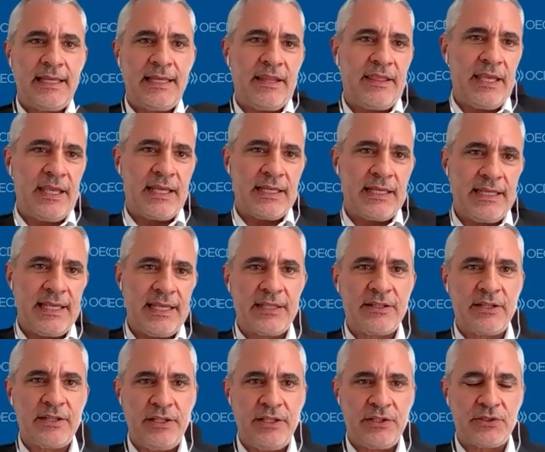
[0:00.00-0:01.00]
I think the
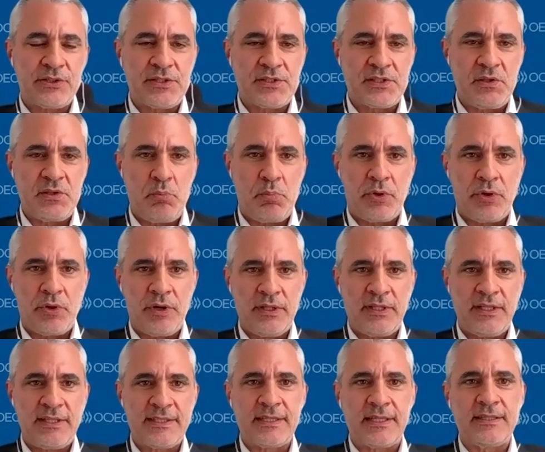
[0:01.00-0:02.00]
other interesting point
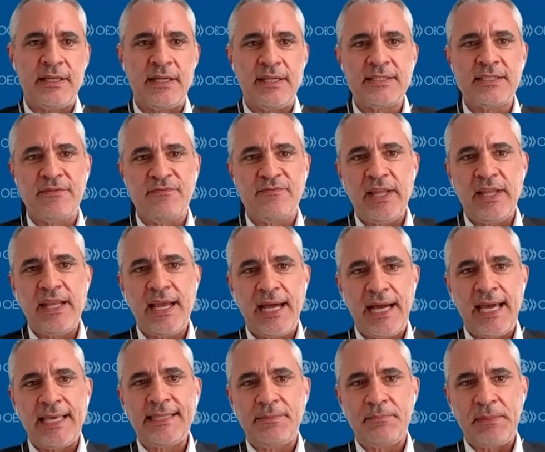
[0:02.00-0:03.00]
is that there is a very
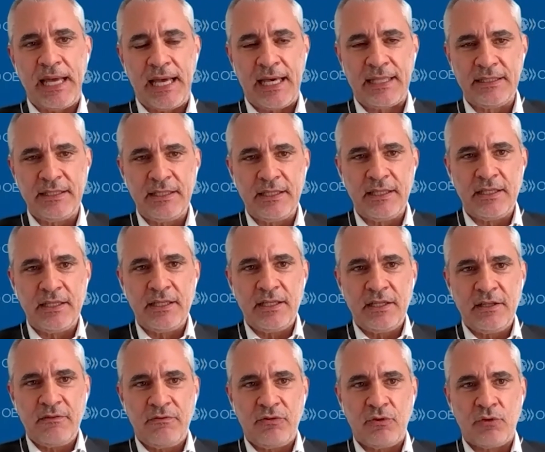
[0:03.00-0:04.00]
high demand
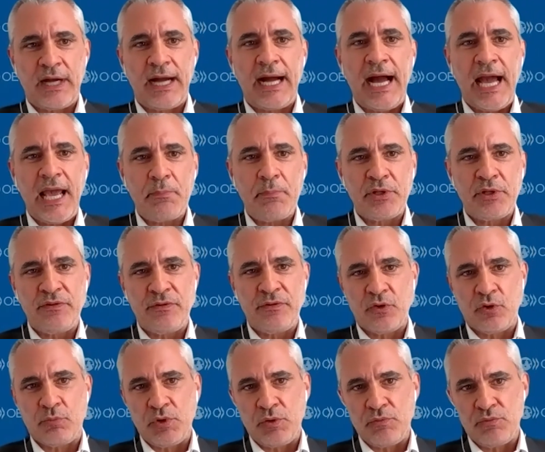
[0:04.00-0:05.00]
for hybrid
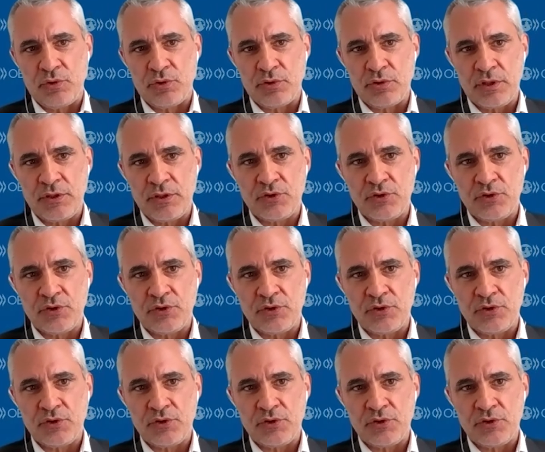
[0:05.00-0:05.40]
form of work.